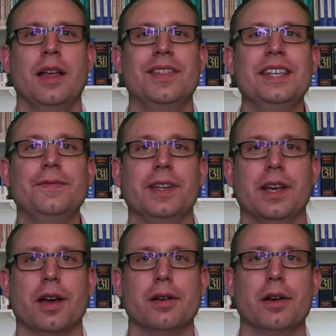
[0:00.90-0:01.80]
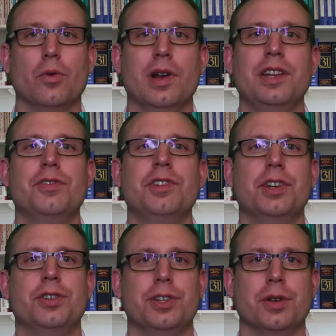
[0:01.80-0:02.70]
This video will
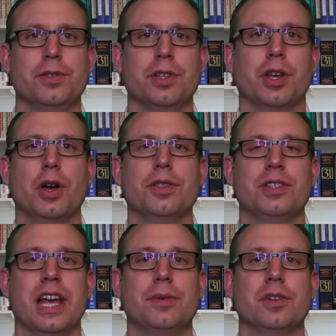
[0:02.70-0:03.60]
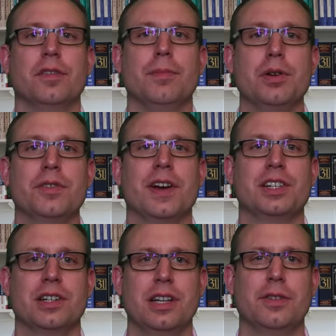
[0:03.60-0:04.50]
introduce you to the concept of
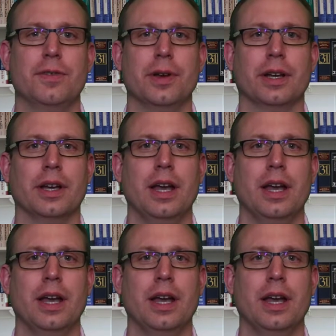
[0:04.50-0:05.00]
motivational interviewing